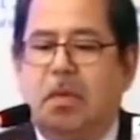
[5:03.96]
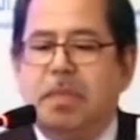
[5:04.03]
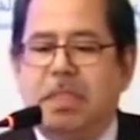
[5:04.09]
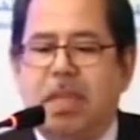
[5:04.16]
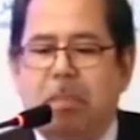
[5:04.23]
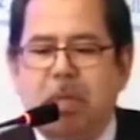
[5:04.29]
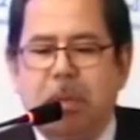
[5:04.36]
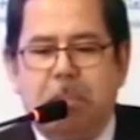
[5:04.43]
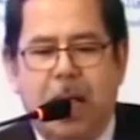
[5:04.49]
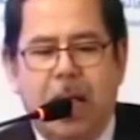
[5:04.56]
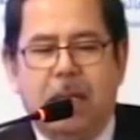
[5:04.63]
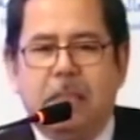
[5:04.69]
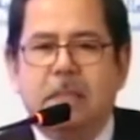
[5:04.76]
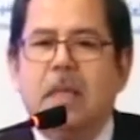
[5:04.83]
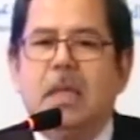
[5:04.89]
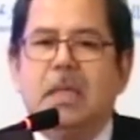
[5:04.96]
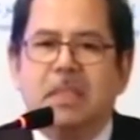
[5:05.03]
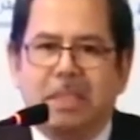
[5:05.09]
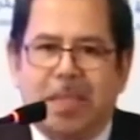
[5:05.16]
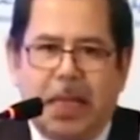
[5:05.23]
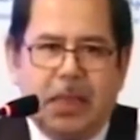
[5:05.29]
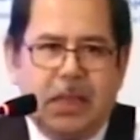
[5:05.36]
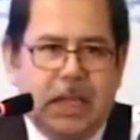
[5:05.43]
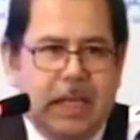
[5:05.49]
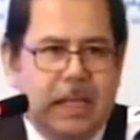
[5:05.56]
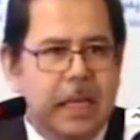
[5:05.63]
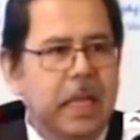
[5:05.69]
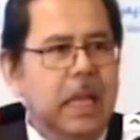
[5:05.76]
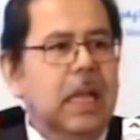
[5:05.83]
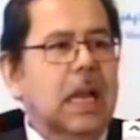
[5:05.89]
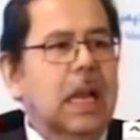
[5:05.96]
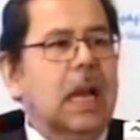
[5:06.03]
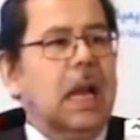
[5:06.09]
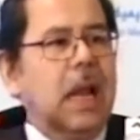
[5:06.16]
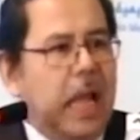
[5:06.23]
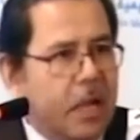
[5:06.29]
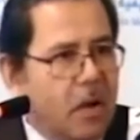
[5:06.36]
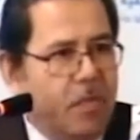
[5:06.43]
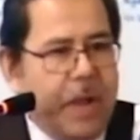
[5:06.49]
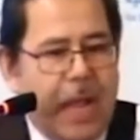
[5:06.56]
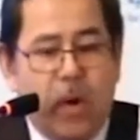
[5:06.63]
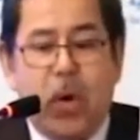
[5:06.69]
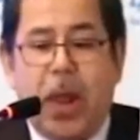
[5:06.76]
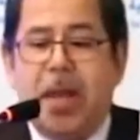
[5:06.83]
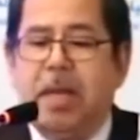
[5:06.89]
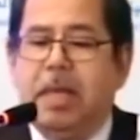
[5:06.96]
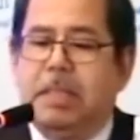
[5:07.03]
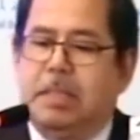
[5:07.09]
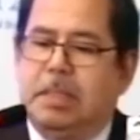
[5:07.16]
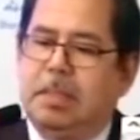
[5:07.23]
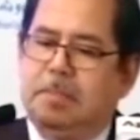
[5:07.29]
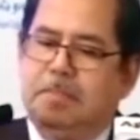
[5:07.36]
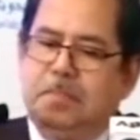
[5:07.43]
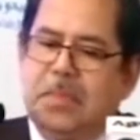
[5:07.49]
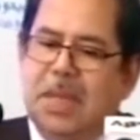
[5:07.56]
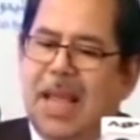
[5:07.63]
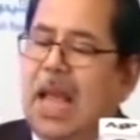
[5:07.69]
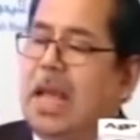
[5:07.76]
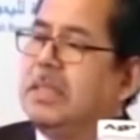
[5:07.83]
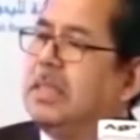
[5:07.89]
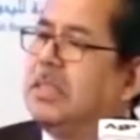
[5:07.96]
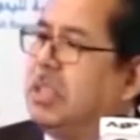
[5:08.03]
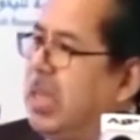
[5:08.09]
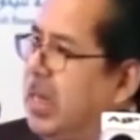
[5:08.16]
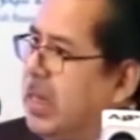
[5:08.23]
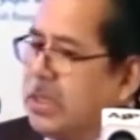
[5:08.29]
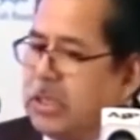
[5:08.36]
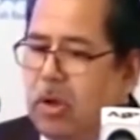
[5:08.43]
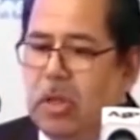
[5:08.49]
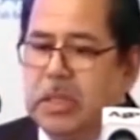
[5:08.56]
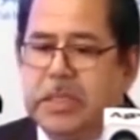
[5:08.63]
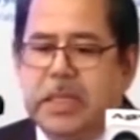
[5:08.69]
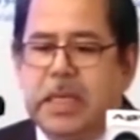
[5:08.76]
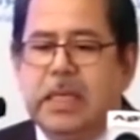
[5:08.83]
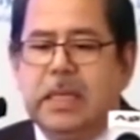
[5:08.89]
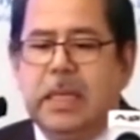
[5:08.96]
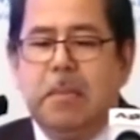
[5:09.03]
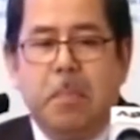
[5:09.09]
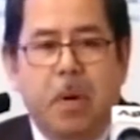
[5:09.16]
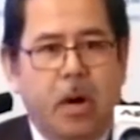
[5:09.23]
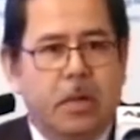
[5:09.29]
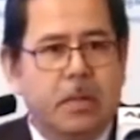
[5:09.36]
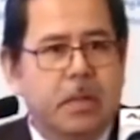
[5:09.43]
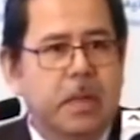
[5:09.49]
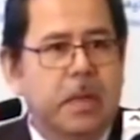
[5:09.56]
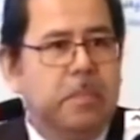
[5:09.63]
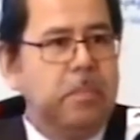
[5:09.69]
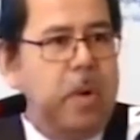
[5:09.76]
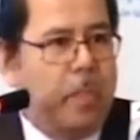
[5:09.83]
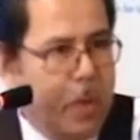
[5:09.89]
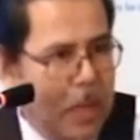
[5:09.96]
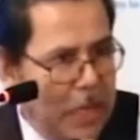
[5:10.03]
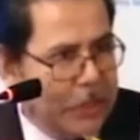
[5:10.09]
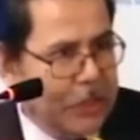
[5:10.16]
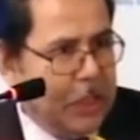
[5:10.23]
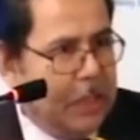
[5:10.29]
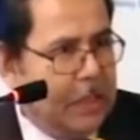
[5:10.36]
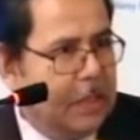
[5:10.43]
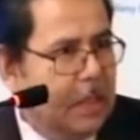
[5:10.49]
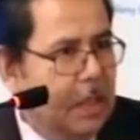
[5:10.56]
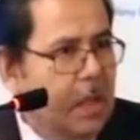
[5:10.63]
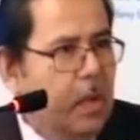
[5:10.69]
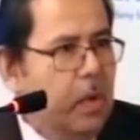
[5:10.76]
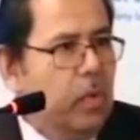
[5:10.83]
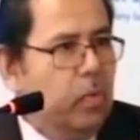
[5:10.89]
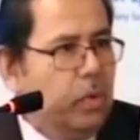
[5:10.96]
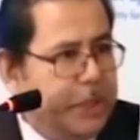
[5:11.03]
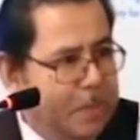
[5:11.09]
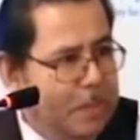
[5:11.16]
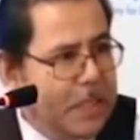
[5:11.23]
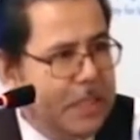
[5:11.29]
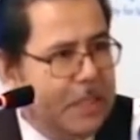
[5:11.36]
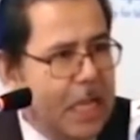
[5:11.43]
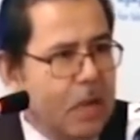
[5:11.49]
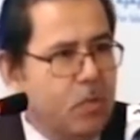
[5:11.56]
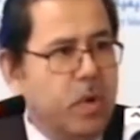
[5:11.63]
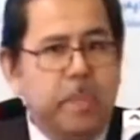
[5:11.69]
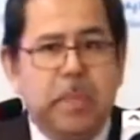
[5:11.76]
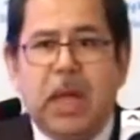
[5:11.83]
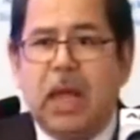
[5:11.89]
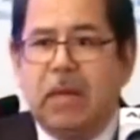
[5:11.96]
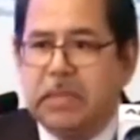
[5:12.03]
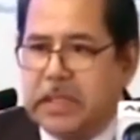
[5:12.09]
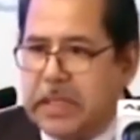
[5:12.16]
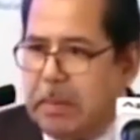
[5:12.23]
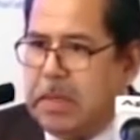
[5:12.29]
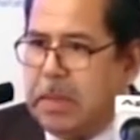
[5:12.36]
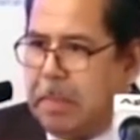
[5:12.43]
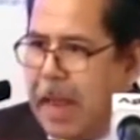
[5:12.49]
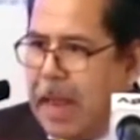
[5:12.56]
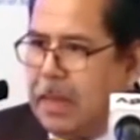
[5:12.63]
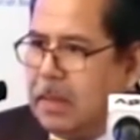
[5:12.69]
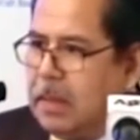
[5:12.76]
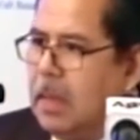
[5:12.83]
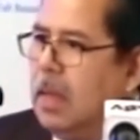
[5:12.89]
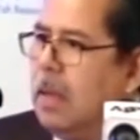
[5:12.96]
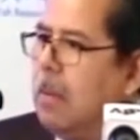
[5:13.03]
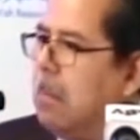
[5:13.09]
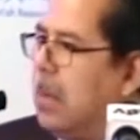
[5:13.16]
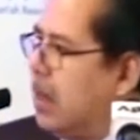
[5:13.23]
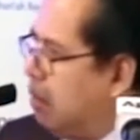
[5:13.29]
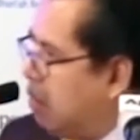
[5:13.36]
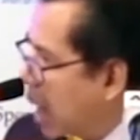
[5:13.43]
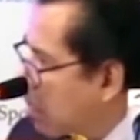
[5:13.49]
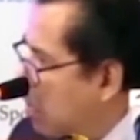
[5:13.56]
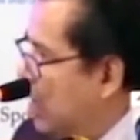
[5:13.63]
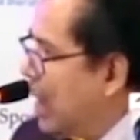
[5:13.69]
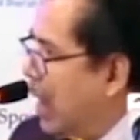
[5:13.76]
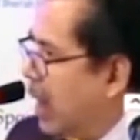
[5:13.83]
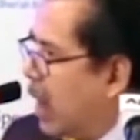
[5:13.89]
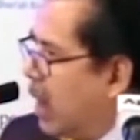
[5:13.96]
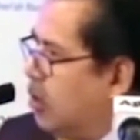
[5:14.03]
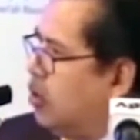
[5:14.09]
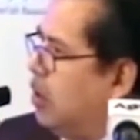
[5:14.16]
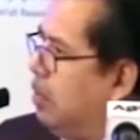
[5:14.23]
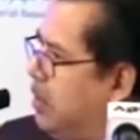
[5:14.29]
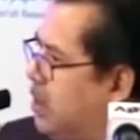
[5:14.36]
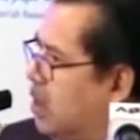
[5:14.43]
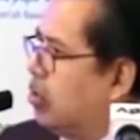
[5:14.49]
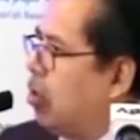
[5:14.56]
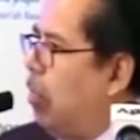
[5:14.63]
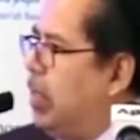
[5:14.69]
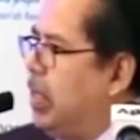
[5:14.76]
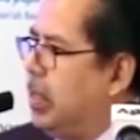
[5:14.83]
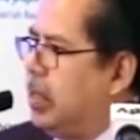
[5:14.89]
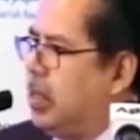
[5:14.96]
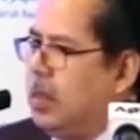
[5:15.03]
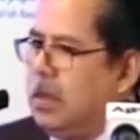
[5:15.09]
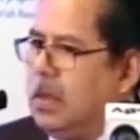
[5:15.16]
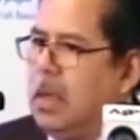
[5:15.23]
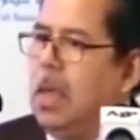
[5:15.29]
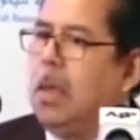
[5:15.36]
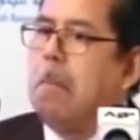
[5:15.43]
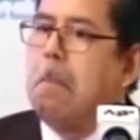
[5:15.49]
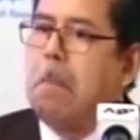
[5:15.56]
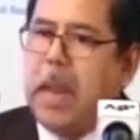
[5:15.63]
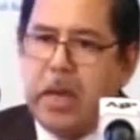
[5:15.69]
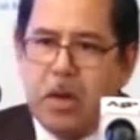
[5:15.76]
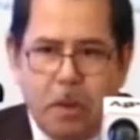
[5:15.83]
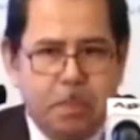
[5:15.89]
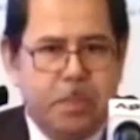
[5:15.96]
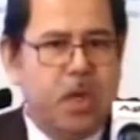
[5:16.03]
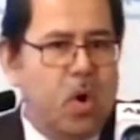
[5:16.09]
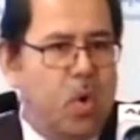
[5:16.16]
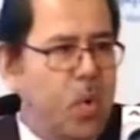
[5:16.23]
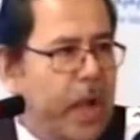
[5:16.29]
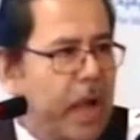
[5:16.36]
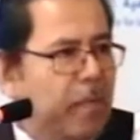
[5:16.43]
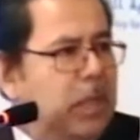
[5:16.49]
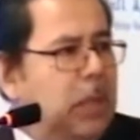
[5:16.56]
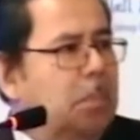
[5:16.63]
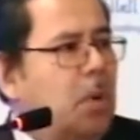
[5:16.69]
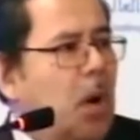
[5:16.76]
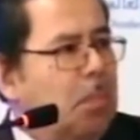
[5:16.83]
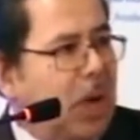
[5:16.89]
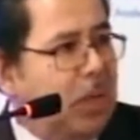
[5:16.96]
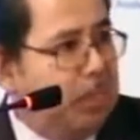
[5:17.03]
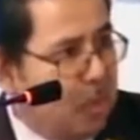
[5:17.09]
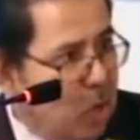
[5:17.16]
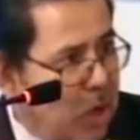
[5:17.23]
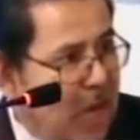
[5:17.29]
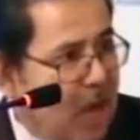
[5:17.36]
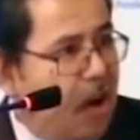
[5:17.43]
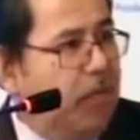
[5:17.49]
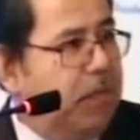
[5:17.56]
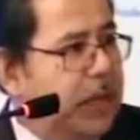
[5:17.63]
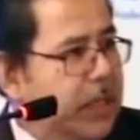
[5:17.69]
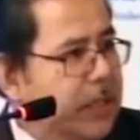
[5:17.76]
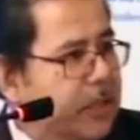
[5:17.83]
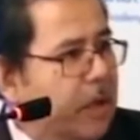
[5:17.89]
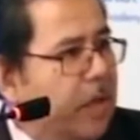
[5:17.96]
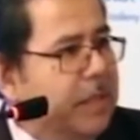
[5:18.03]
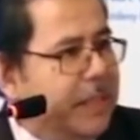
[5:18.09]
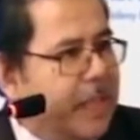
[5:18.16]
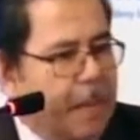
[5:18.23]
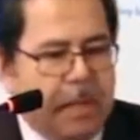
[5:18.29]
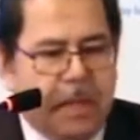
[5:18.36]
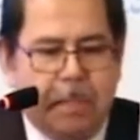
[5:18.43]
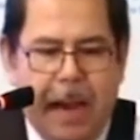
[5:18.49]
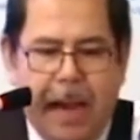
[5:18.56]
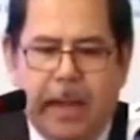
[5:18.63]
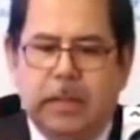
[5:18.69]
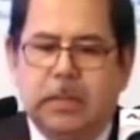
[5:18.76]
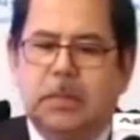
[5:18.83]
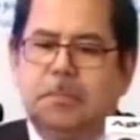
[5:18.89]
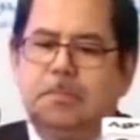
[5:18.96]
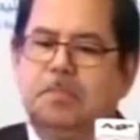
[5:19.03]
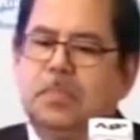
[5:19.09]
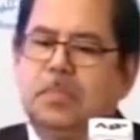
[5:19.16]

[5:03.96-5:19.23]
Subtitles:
of Islamic banks cited lack of awareness as a serious concern among populations, which means that we may have Islamic bank, but the public at large, the business community, may not be aware of the product offerings of Islamic banks.